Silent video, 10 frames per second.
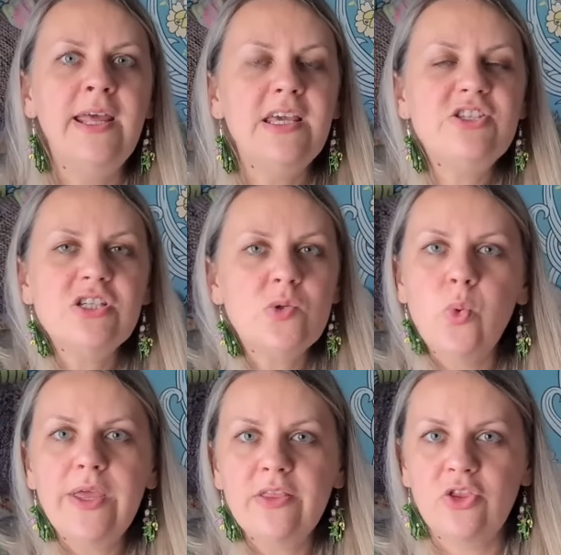It just
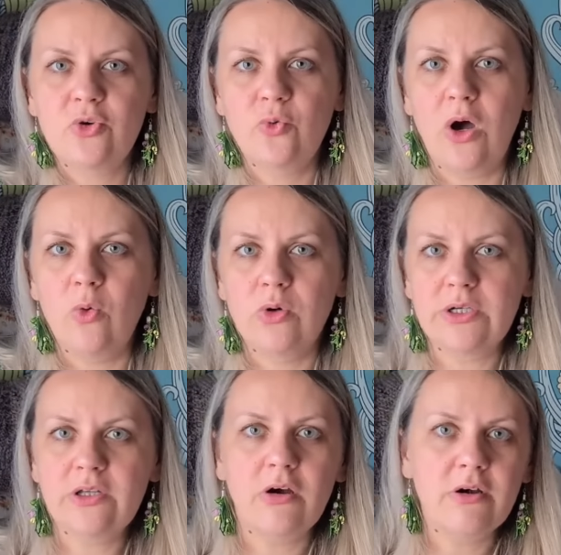went through our
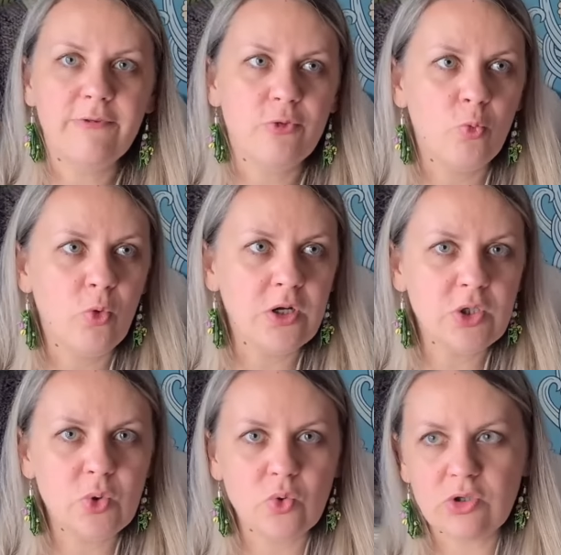yard from one
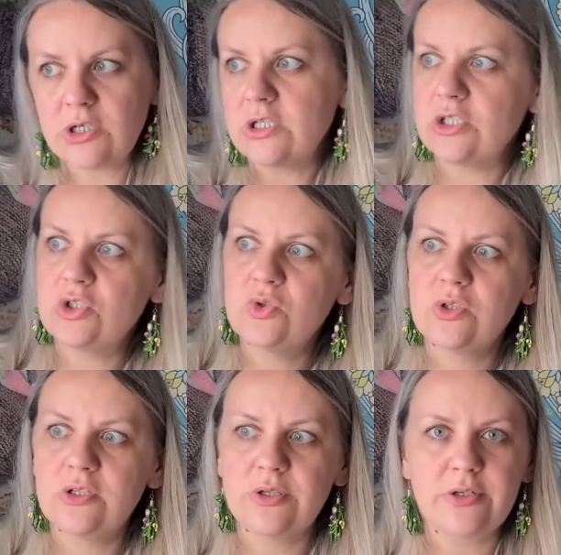corner to
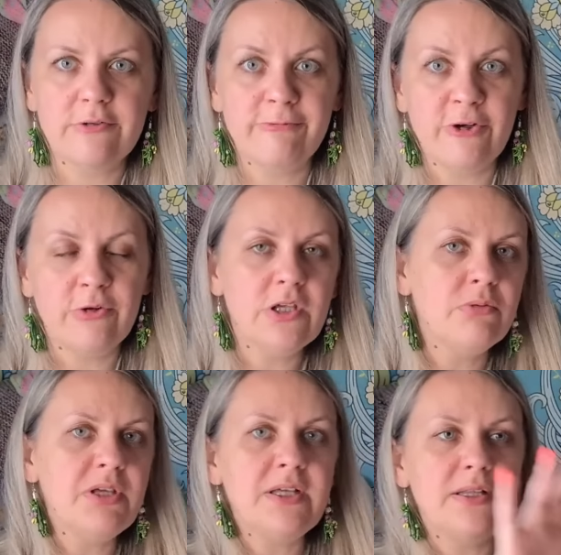another very
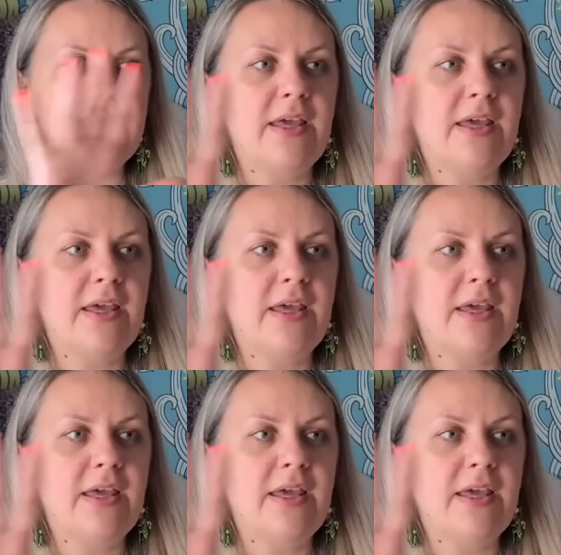quickly.